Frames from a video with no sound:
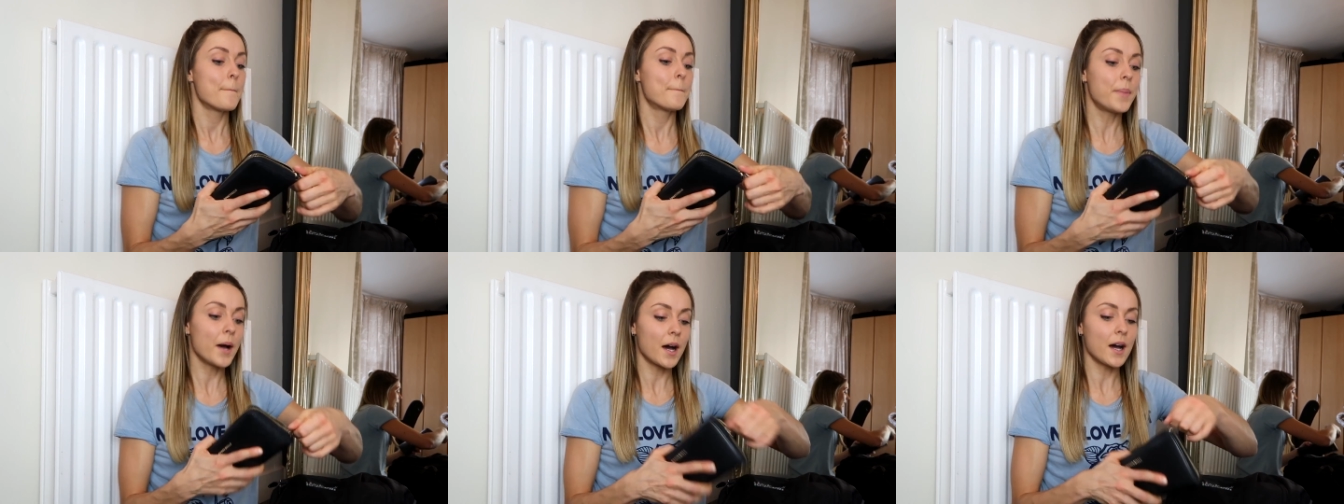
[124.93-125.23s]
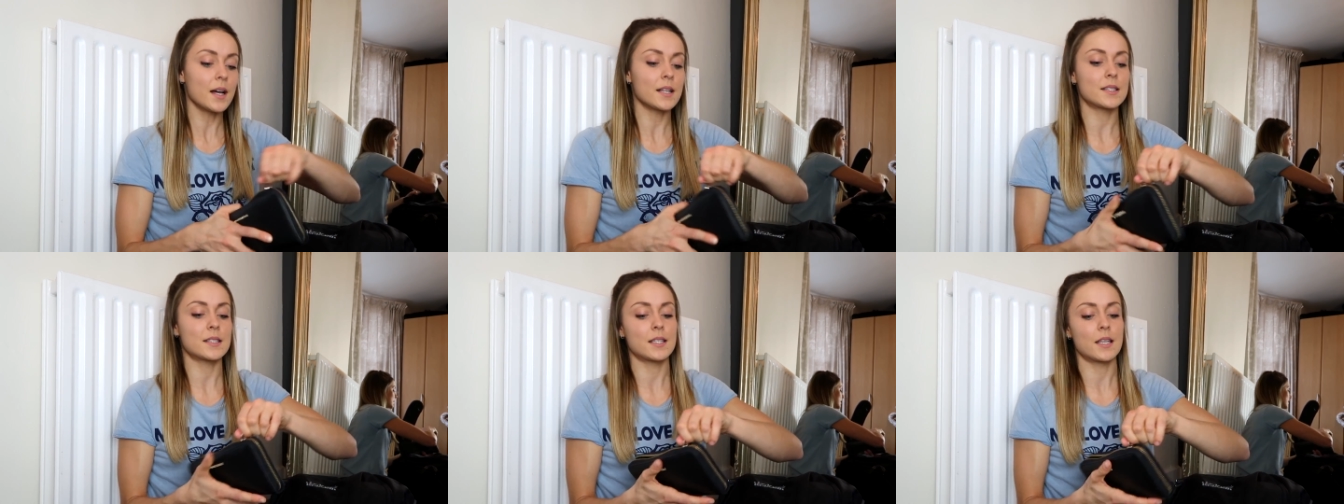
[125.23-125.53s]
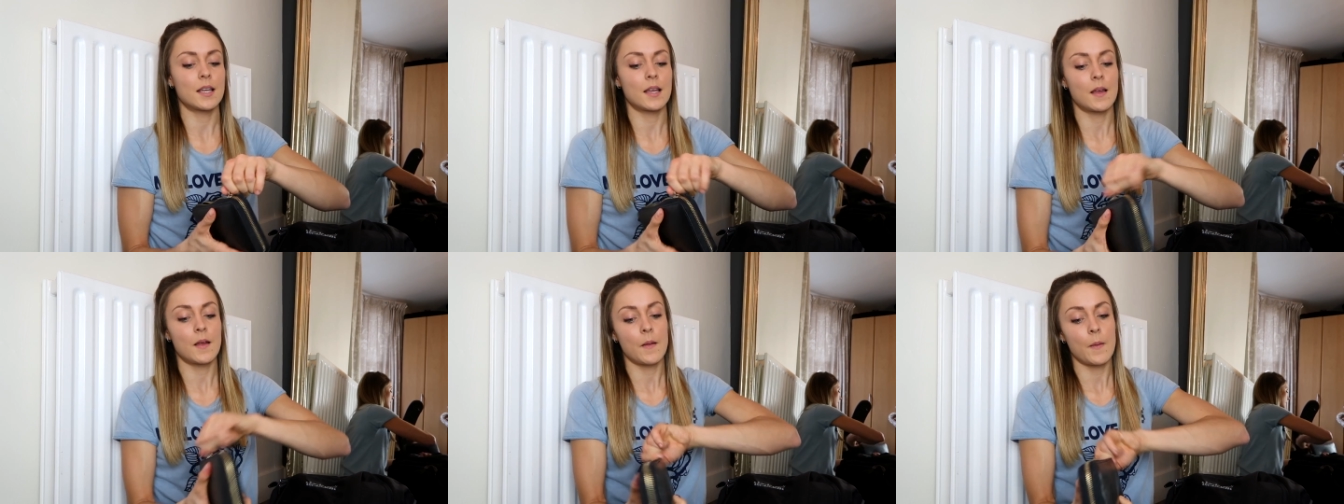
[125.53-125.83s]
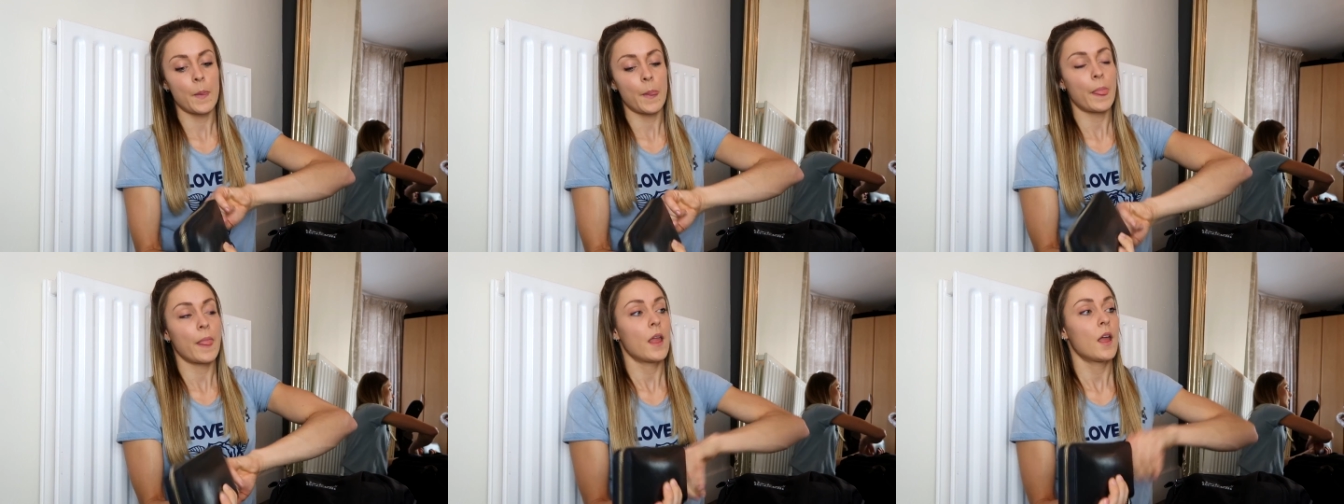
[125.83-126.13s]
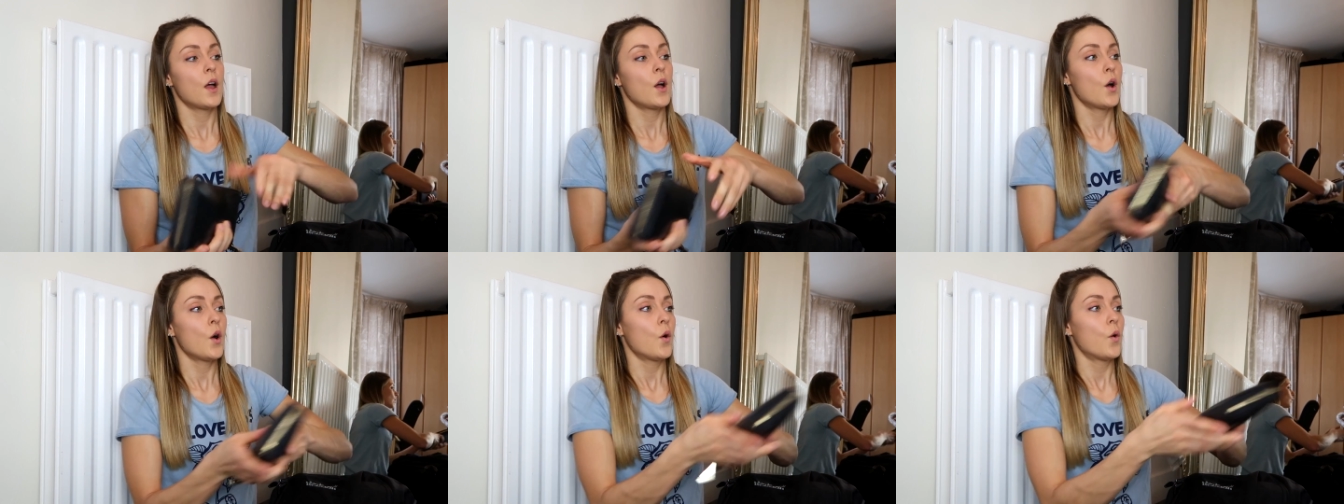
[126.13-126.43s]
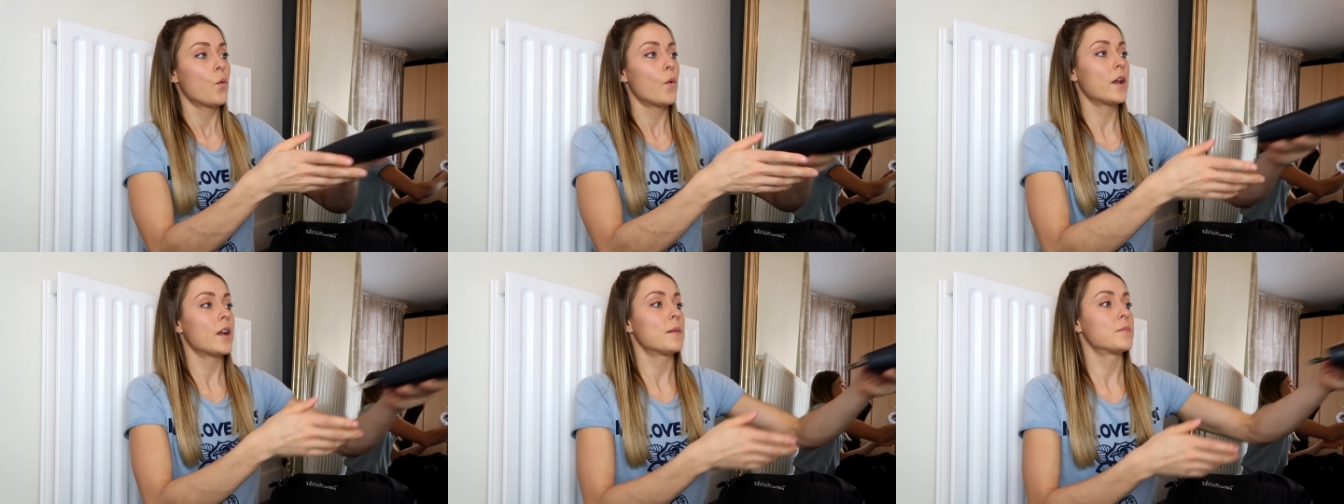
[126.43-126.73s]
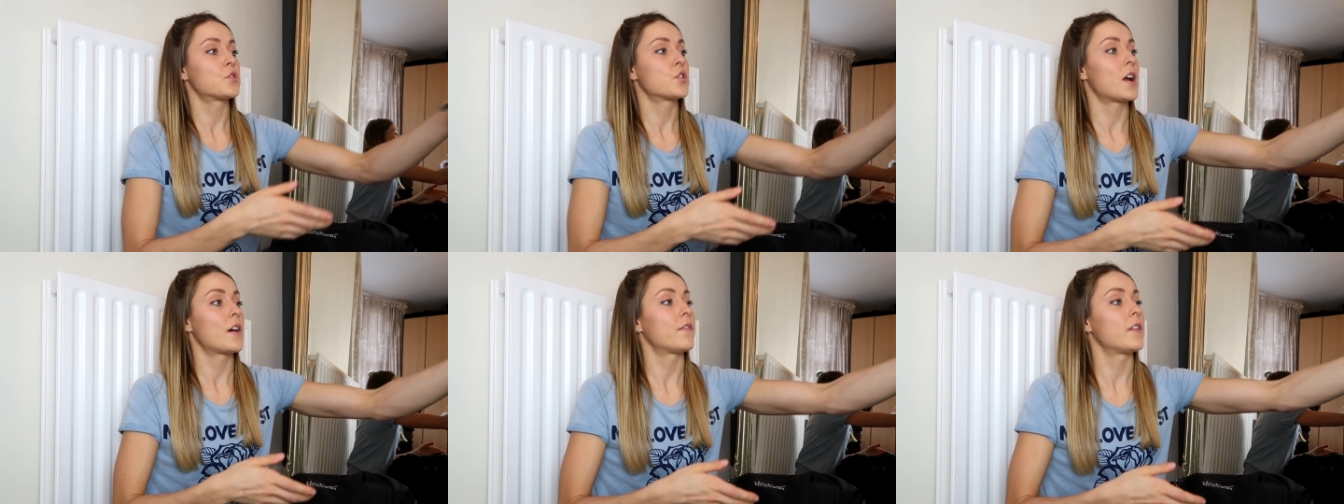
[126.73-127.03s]
But when
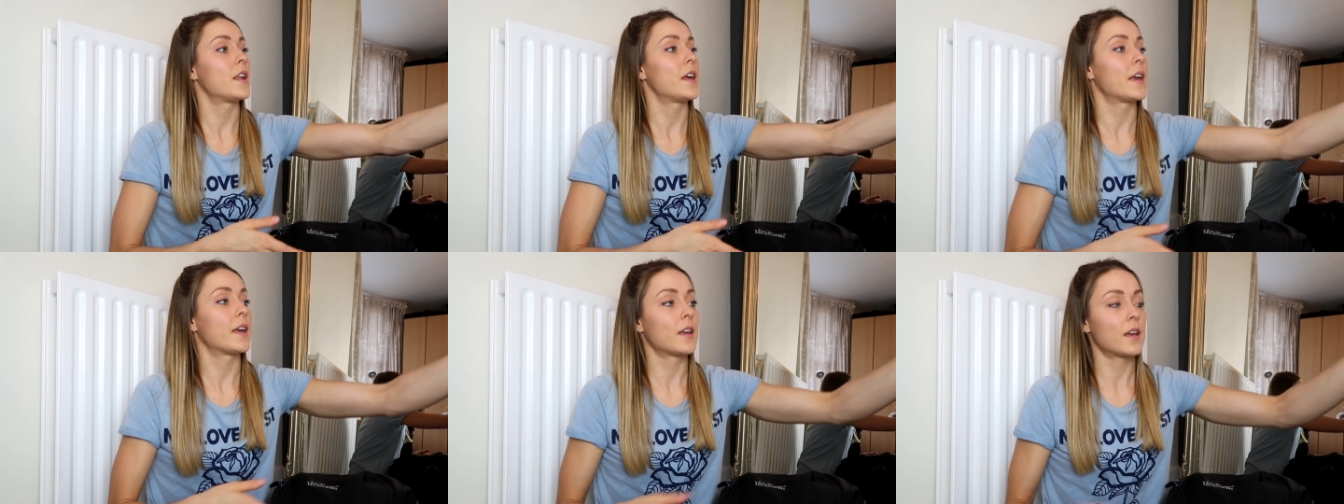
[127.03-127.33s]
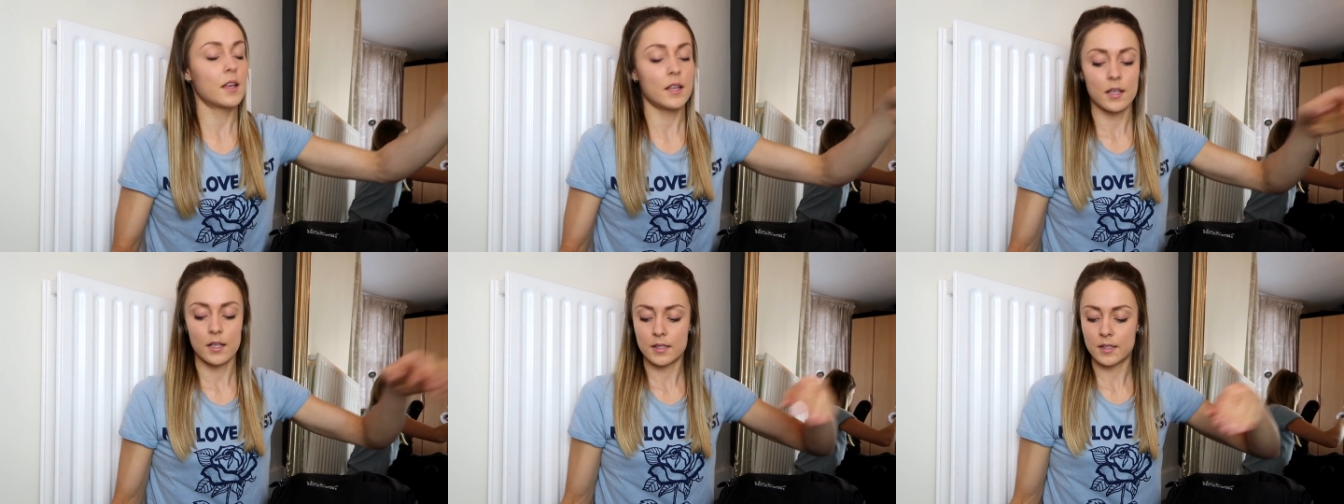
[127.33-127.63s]
I'm traveling,